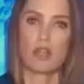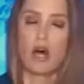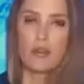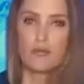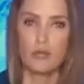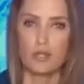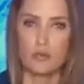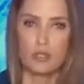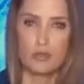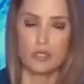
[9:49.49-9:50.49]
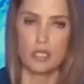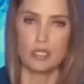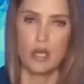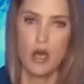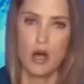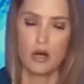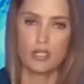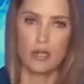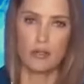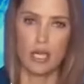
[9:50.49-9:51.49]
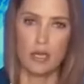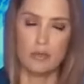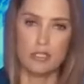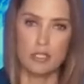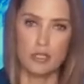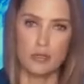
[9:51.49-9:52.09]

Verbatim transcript: Law enforcement sources are telling ABC